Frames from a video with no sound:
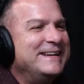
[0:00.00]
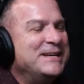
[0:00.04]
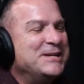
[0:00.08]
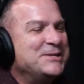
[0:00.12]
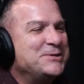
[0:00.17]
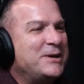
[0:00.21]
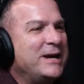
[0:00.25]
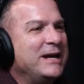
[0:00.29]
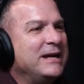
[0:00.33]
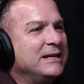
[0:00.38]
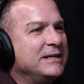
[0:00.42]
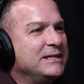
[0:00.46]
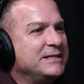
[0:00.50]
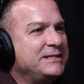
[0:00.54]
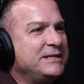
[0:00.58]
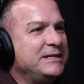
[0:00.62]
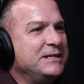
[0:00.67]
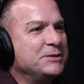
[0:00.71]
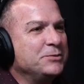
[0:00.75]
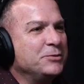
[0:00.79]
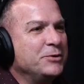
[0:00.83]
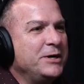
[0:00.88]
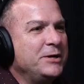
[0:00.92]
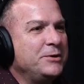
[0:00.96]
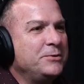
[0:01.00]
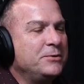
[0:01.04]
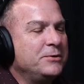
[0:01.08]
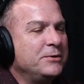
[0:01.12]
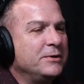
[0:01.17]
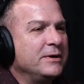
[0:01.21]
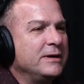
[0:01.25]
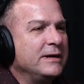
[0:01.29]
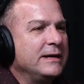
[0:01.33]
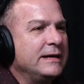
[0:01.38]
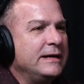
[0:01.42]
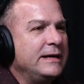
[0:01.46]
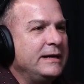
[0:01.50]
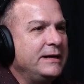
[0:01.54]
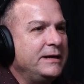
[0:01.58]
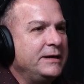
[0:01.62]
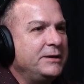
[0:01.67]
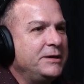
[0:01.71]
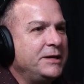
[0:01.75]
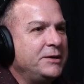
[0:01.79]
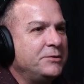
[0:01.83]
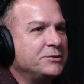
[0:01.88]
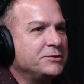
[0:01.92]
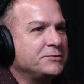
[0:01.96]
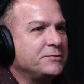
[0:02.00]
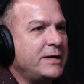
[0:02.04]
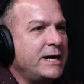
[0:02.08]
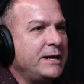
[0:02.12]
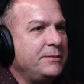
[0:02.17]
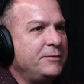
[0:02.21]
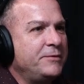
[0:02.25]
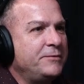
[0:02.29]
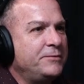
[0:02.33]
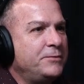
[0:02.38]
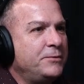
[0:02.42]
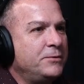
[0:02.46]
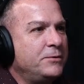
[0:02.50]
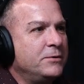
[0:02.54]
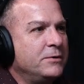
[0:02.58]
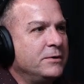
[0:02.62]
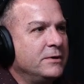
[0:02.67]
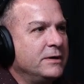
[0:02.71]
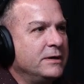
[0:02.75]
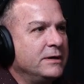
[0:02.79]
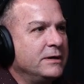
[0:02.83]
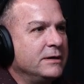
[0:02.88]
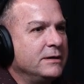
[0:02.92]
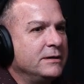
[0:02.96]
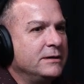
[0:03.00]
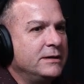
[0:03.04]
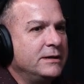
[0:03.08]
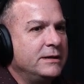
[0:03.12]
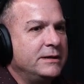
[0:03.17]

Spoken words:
So I enlisted in the Marine Corps, and that was right before